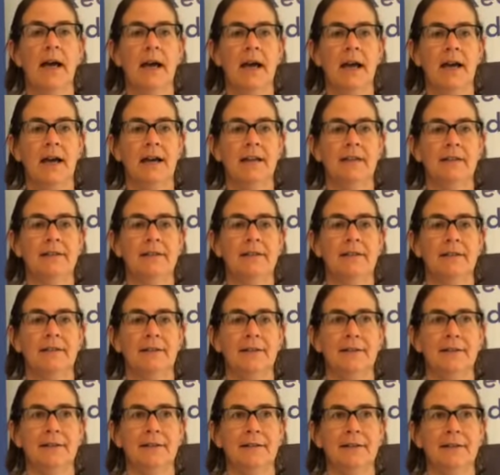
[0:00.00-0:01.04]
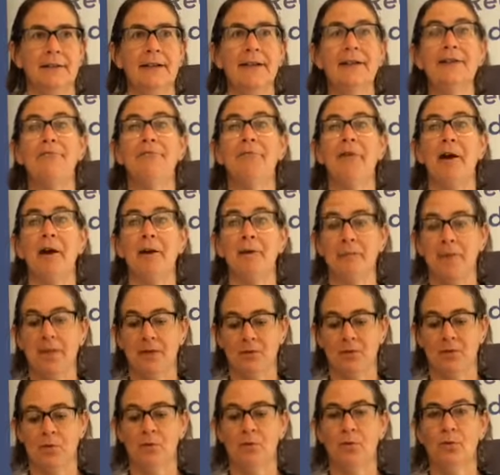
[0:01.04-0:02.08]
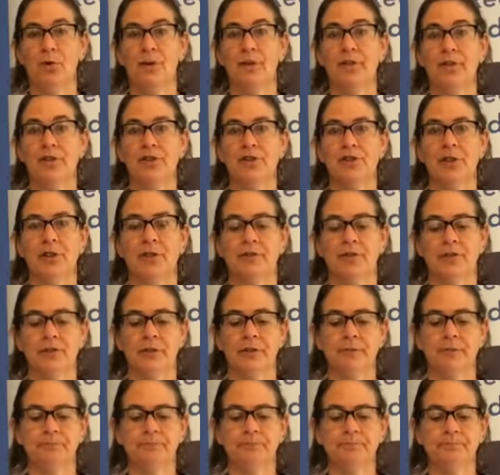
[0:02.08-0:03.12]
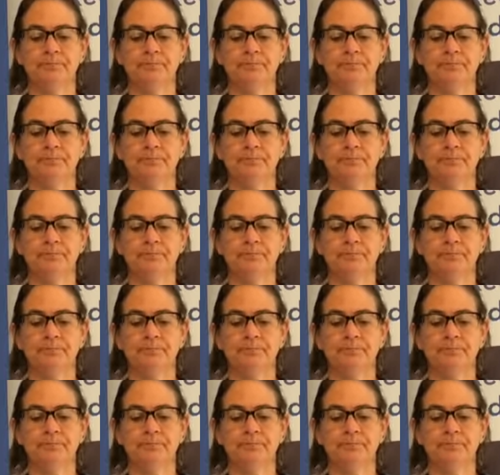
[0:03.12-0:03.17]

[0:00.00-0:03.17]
and the environment or the shelter.